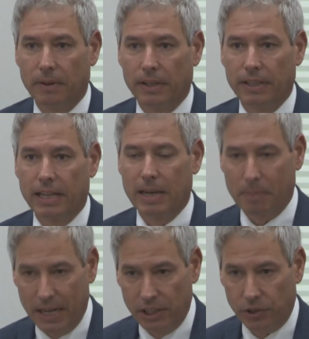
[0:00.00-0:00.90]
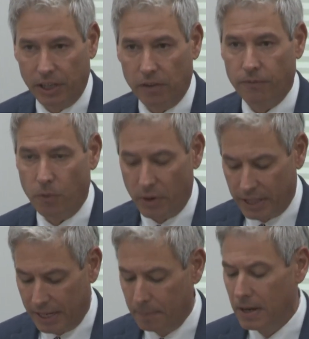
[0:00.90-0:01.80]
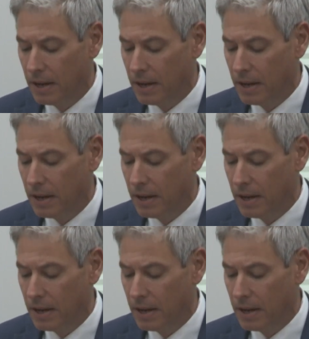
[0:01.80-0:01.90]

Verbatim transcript: on the campaign trail for them.